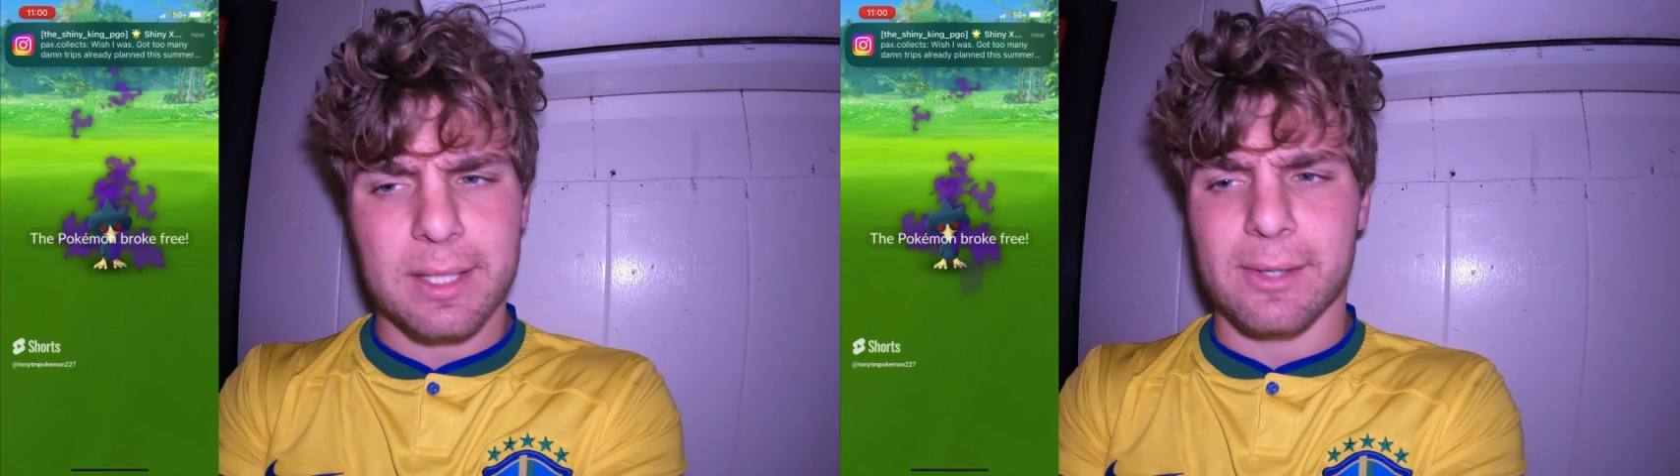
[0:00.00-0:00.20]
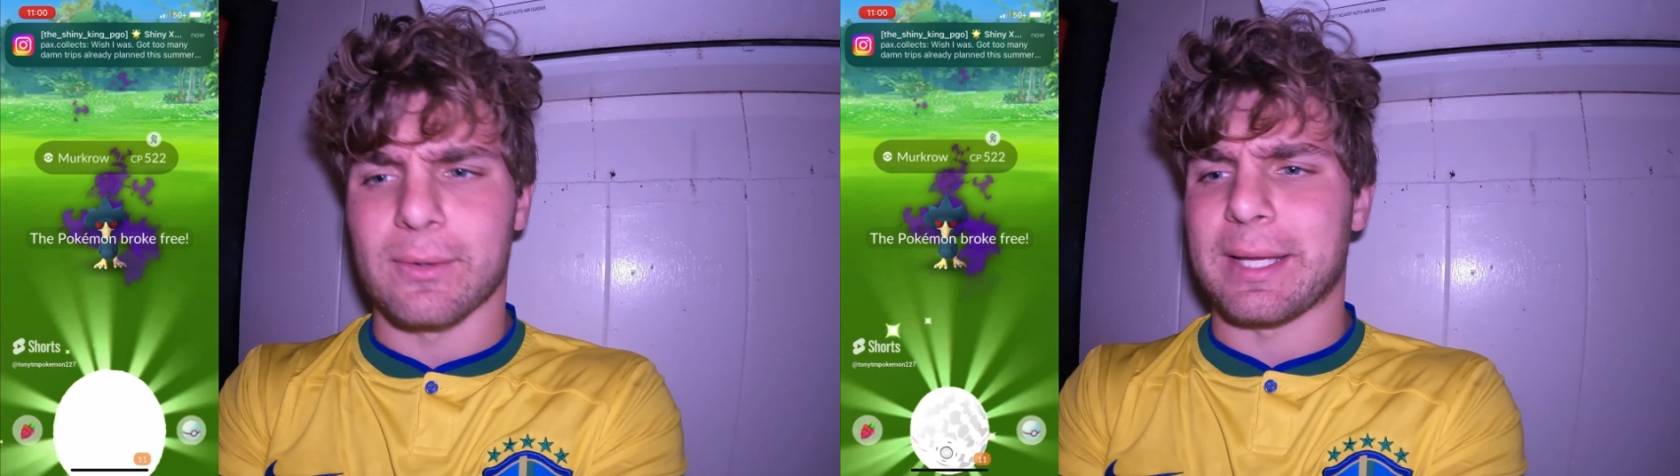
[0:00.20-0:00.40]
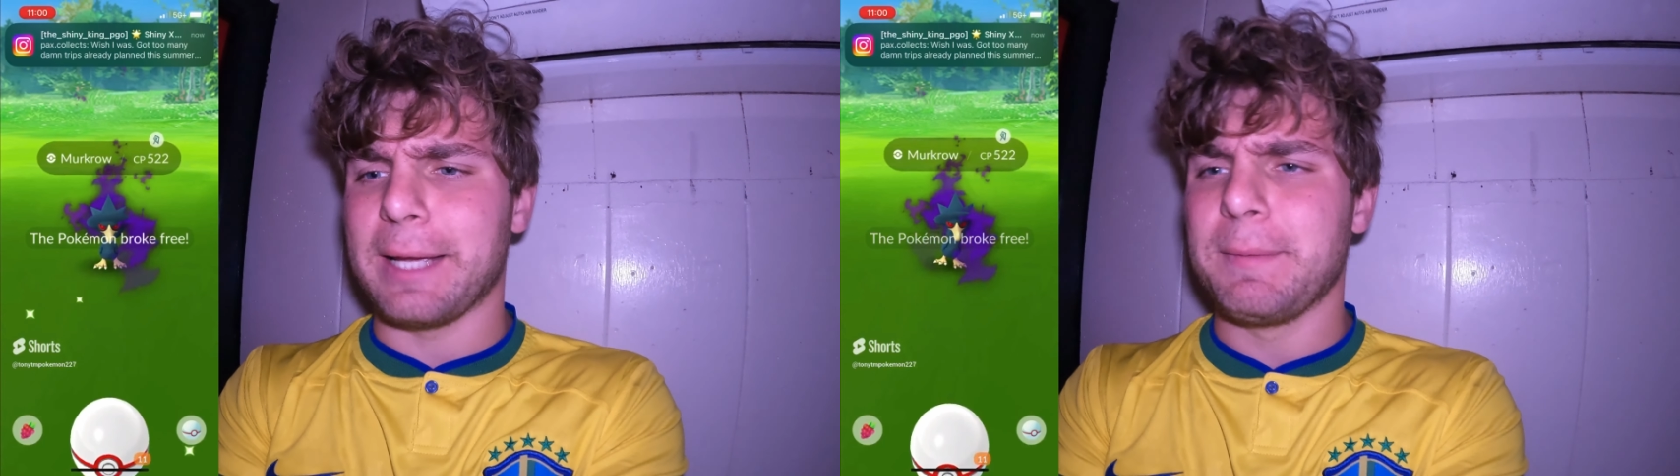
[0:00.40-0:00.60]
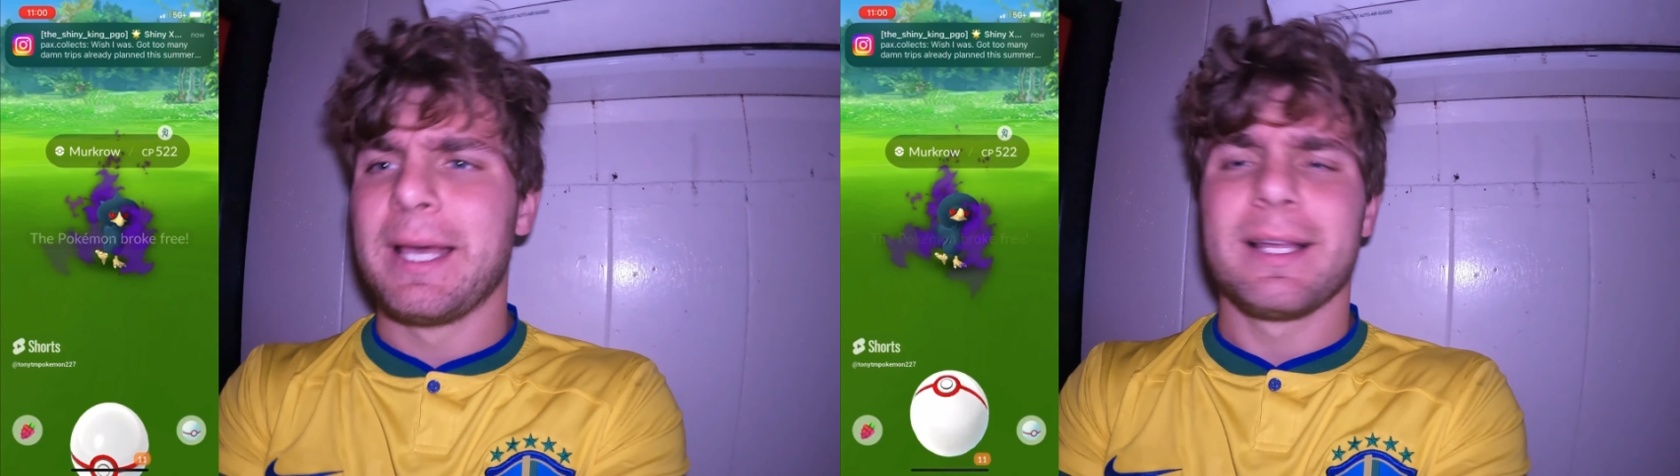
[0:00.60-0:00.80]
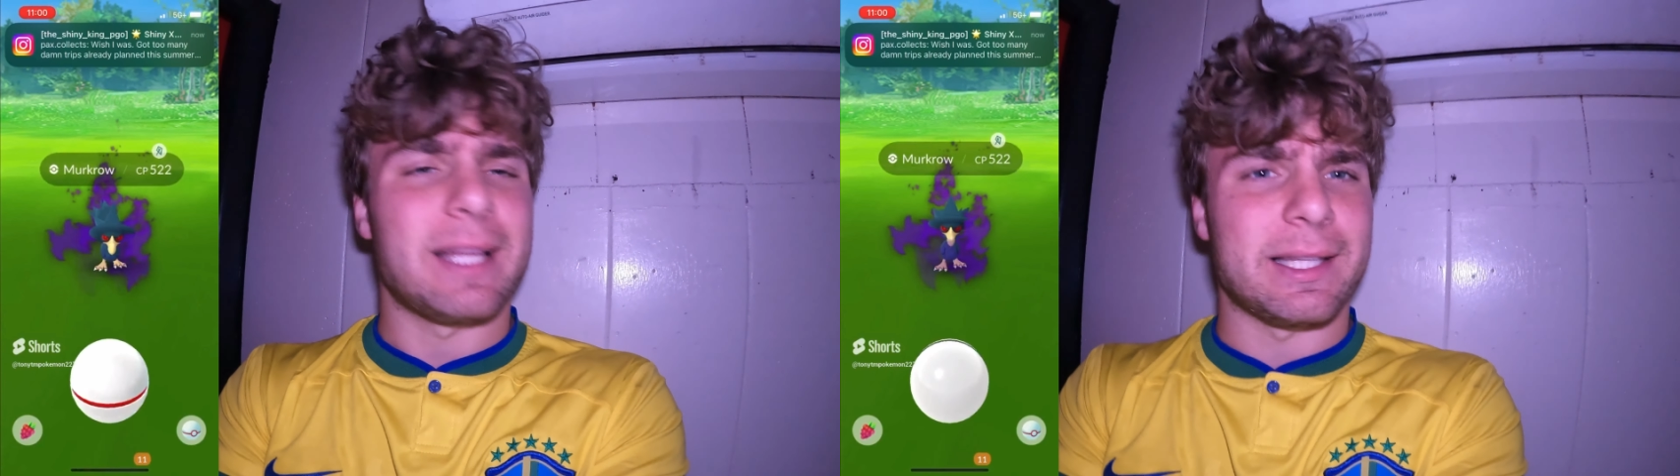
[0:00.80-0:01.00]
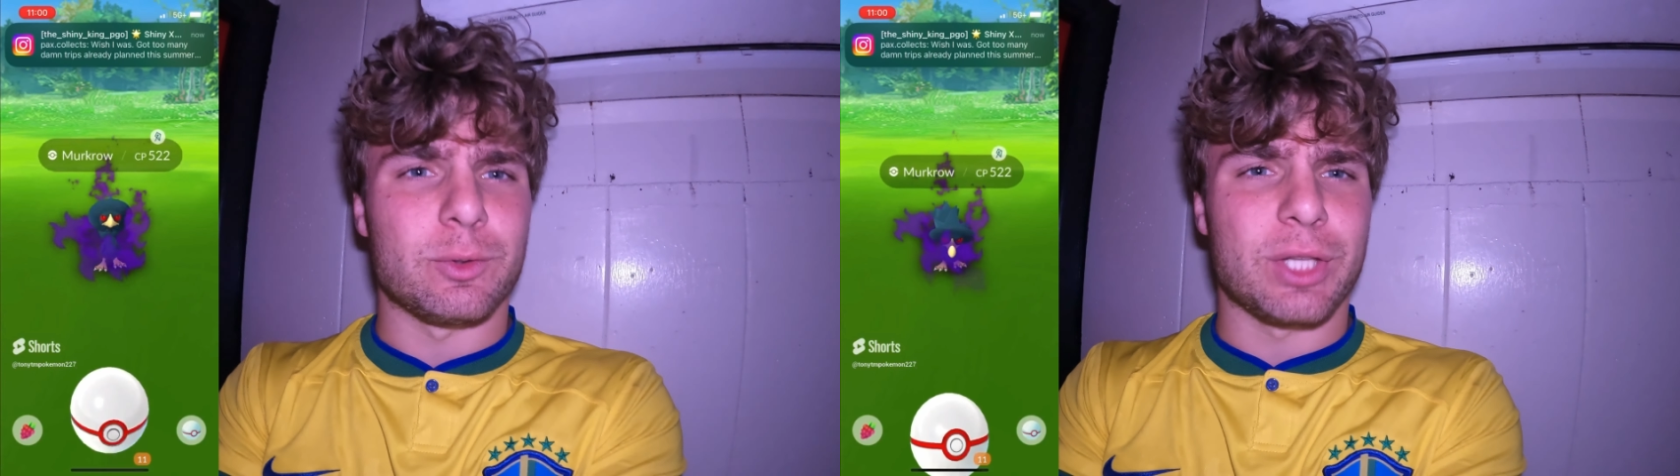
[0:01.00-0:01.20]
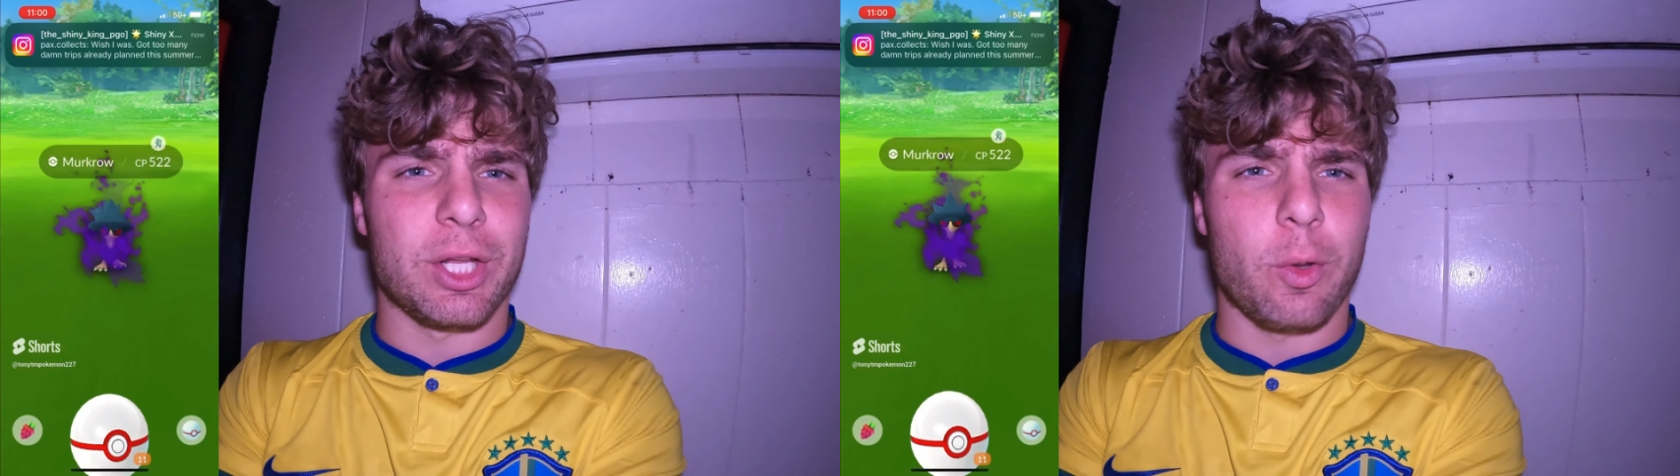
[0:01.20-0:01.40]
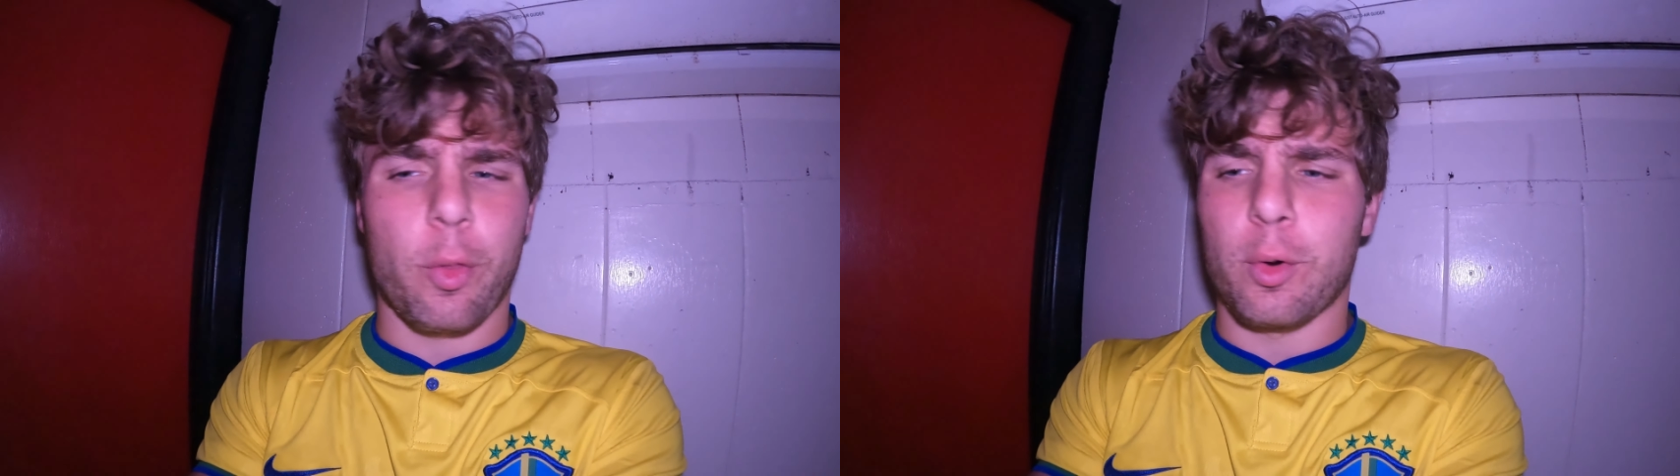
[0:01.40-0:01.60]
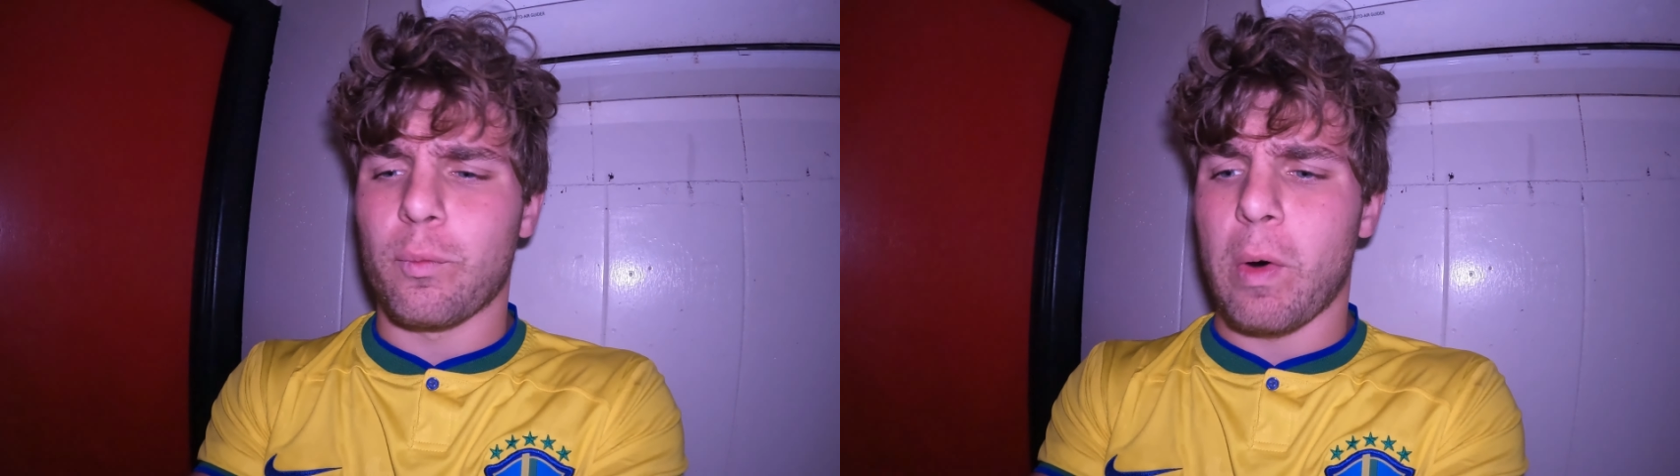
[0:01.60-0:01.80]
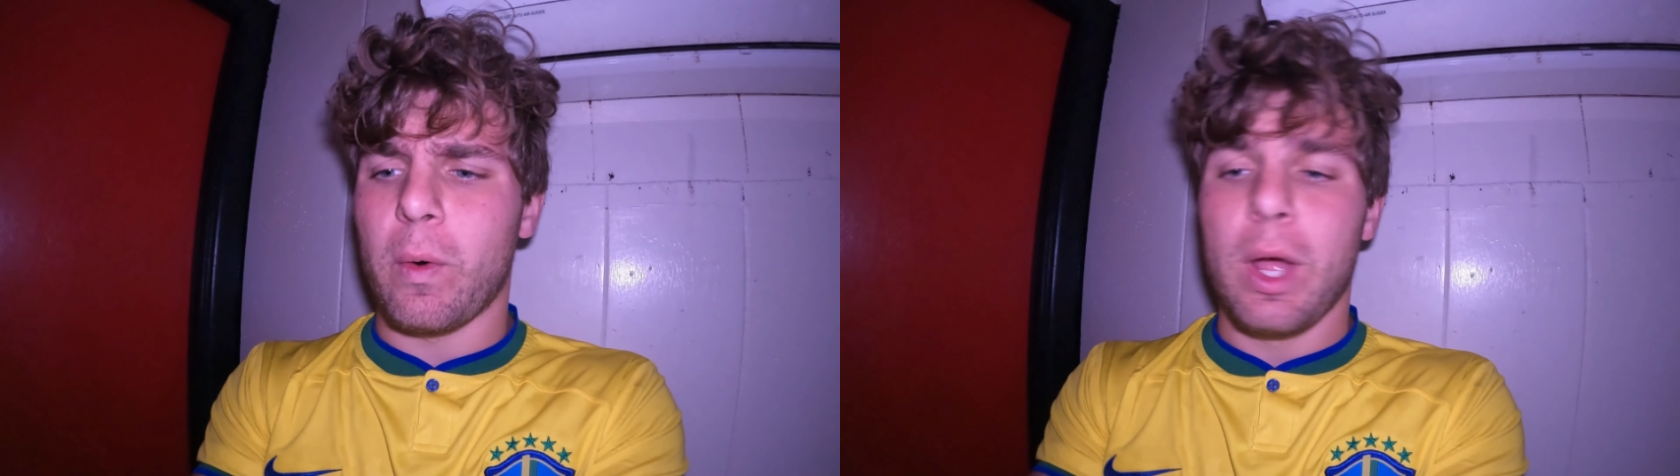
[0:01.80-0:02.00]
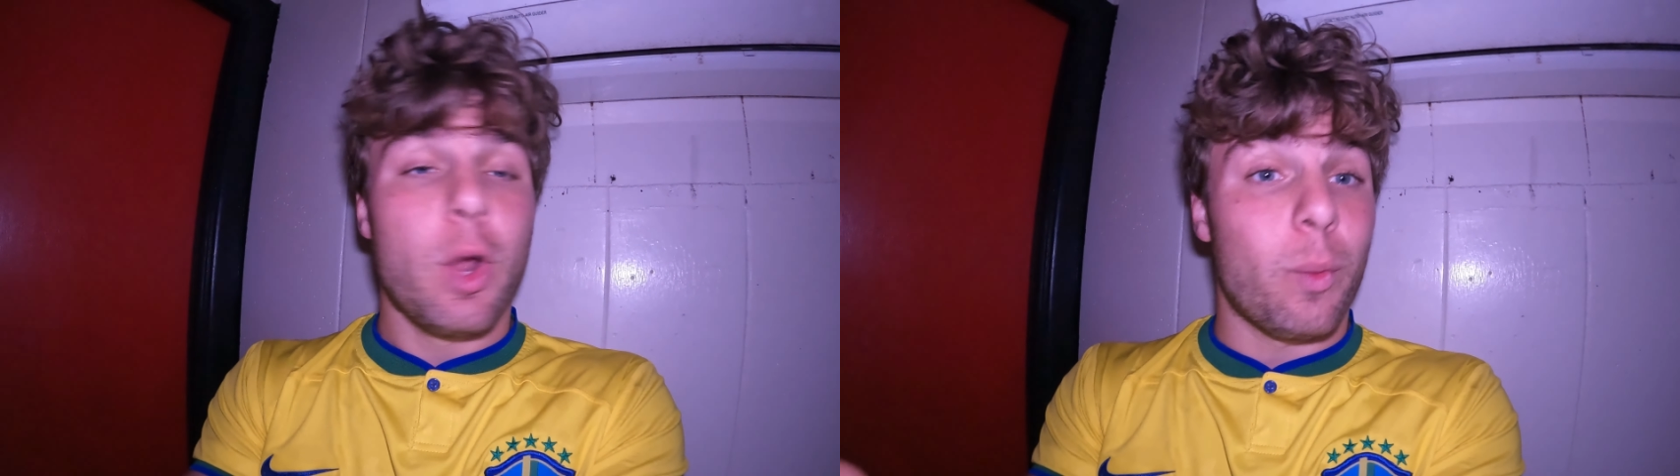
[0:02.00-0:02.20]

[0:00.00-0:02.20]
Okay, thought that was going to go the third roll.